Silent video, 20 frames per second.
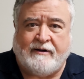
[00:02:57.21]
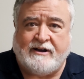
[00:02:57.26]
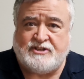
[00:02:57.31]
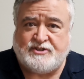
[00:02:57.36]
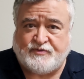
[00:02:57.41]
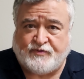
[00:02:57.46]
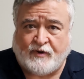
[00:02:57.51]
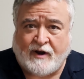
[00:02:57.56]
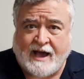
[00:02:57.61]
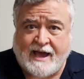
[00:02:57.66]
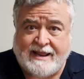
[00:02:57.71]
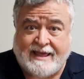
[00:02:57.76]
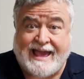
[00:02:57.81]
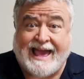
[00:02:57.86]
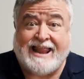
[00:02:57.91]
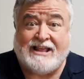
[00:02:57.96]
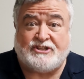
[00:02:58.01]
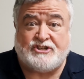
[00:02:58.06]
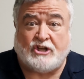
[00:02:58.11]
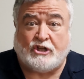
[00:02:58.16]
It's Friday,
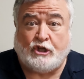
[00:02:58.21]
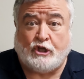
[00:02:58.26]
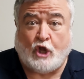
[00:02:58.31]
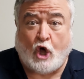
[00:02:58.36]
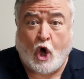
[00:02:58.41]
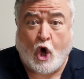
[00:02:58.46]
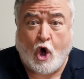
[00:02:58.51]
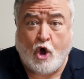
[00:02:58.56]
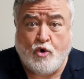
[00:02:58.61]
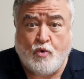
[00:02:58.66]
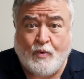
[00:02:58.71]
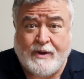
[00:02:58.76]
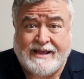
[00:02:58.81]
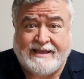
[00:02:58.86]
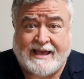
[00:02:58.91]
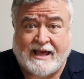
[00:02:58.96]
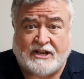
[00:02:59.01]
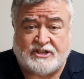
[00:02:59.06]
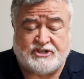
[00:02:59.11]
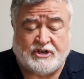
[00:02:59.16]
and it's a long
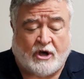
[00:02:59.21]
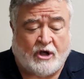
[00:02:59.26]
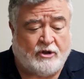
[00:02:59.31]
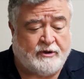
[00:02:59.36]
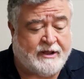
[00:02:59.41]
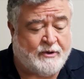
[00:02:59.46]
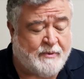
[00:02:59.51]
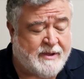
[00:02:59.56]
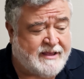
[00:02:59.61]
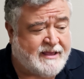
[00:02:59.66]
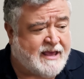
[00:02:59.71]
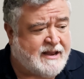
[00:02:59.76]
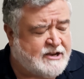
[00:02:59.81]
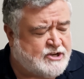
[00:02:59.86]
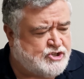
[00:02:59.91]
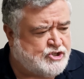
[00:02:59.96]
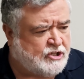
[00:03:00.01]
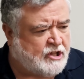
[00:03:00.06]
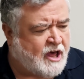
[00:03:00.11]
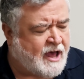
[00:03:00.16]
weekend. It's a holiday weekend
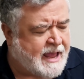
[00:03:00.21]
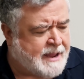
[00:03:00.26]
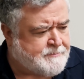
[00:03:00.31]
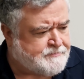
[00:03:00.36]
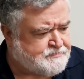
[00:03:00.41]
in July.